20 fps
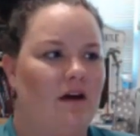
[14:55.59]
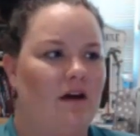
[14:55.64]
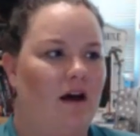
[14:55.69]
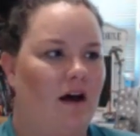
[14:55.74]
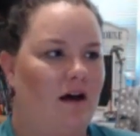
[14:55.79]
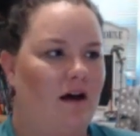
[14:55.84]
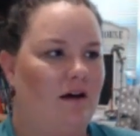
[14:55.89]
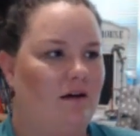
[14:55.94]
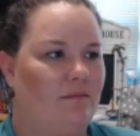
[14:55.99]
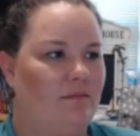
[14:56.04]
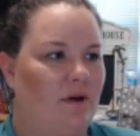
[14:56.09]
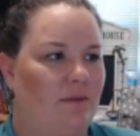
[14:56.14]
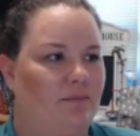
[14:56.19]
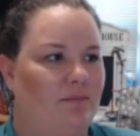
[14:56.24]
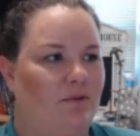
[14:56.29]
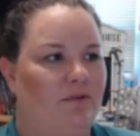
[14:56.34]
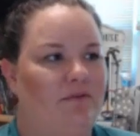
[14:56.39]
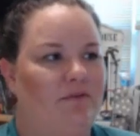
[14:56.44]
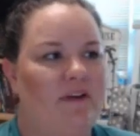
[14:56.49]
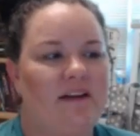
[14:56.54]
a
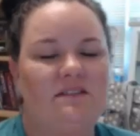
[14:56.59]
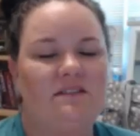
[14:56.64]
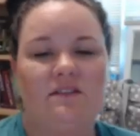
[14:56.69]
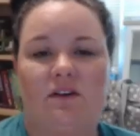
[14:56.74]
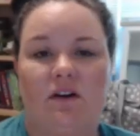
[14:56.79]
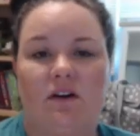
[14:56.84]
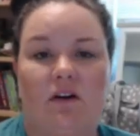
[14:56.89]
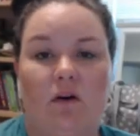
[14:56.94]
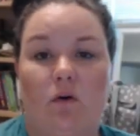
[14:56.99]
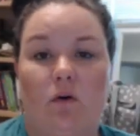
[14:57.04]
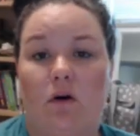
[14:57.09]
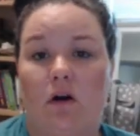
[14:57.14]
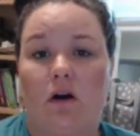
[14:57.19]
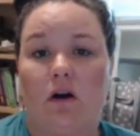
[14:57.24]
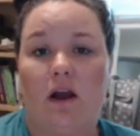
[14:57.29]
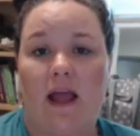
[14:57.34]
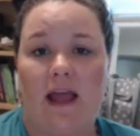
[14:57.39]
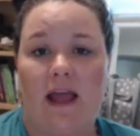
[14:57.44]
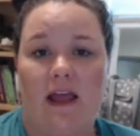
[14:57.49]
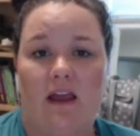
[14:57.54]
professor
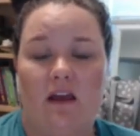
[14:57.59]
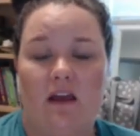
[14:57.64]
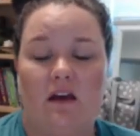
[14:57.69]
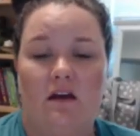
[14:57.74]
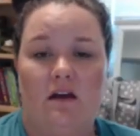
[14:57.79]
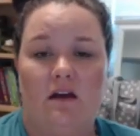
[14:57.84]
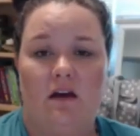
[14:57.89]
or a